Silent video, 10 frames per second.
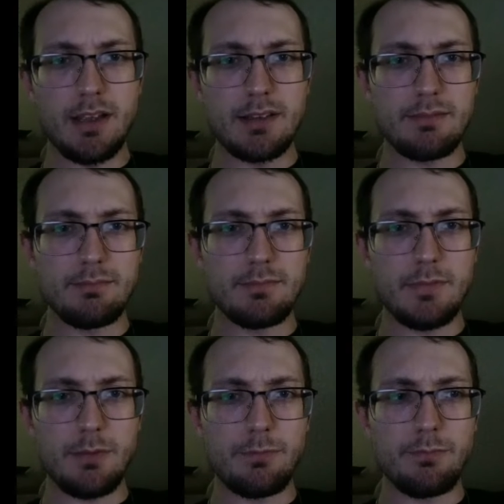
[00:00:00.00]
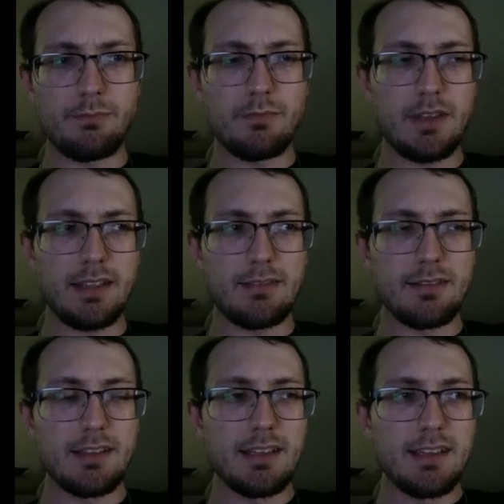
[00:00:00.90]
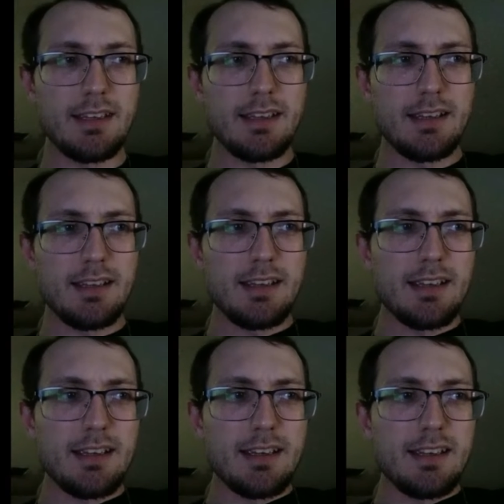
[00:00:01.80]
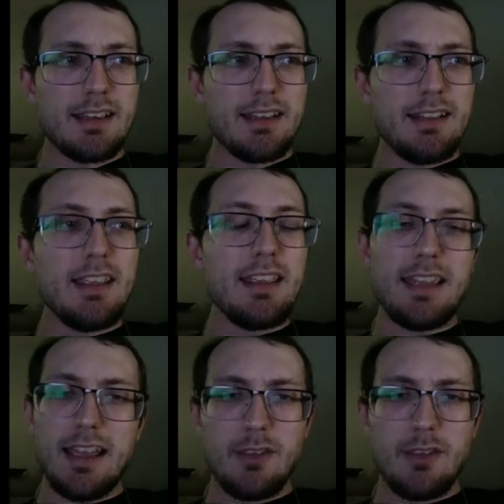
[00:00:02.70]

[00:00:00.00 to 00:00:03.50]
not a like yeah,